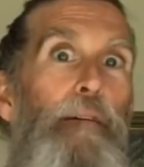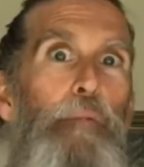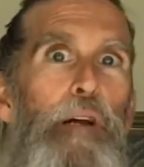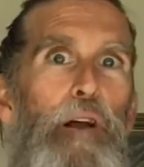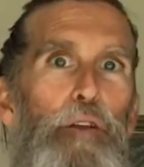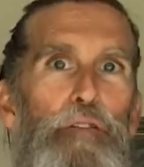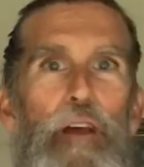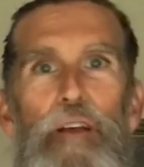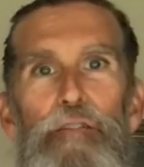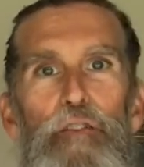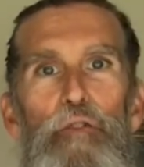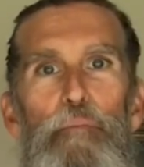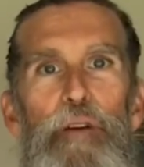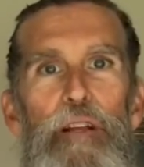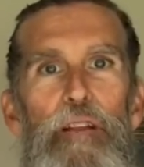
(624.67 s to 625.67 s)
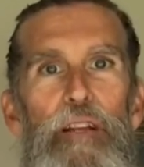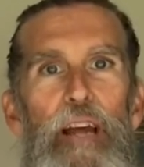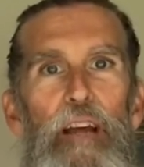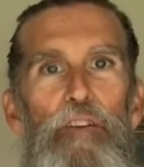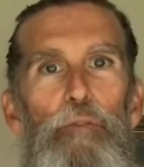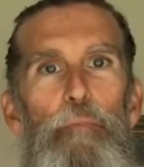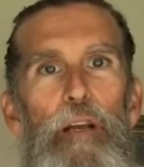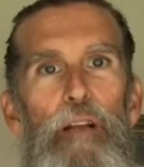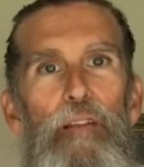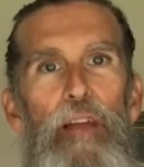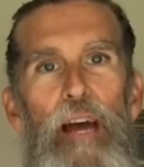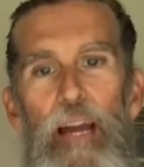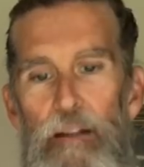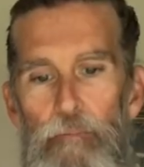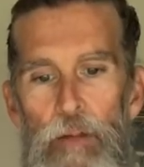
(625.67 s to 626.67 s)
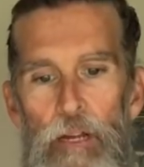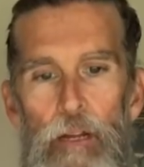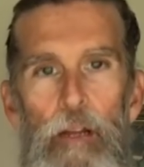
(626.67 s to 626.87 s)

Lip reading: because that's going to be the next big thing.